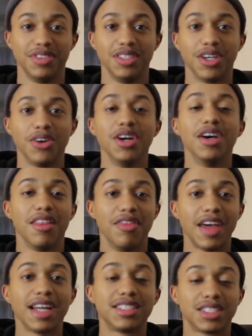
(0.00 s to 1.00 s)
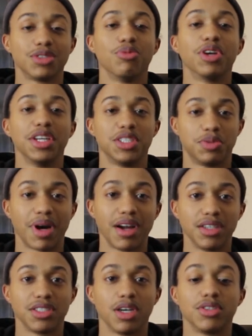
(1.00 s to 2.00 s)
You know, that's what
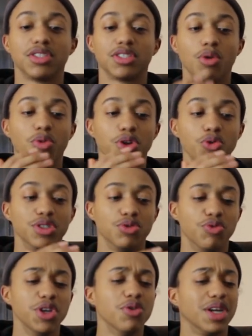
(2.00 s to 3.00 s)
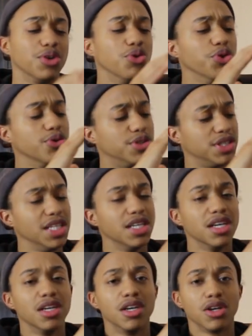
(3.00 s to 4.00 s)
inspires us. Someone who is real and who you
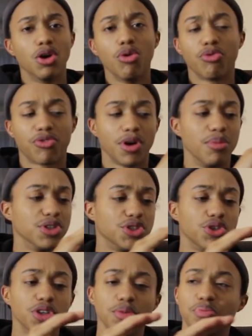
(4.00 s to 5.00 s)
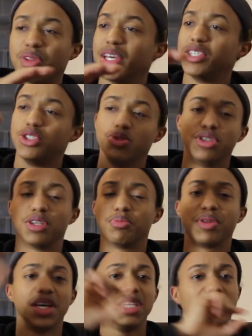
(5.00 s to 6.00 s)
see go from a certain place to another
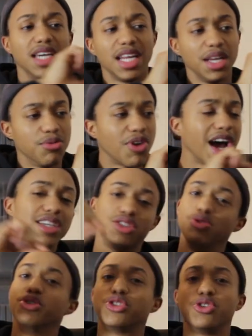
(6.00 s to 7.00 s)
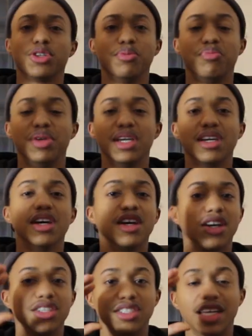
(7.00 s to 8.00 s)
place and they rise to a certain peak
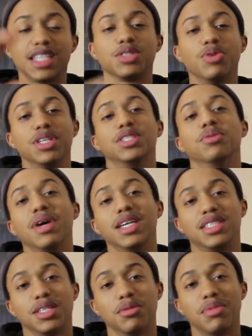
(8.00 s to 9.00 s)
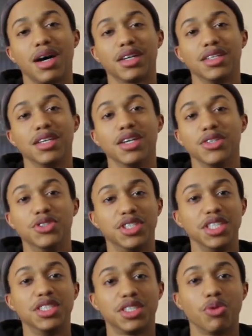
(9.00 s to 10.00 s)
because that's what is amazing about it. To
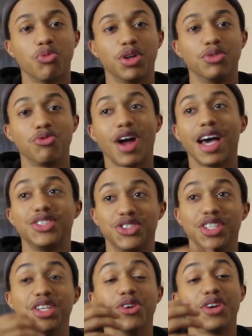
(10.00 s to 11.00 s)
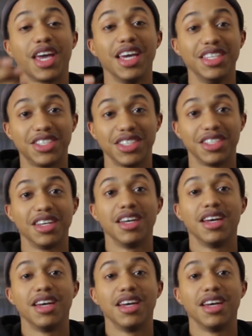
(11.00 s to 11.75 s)
see someone rise to the occasion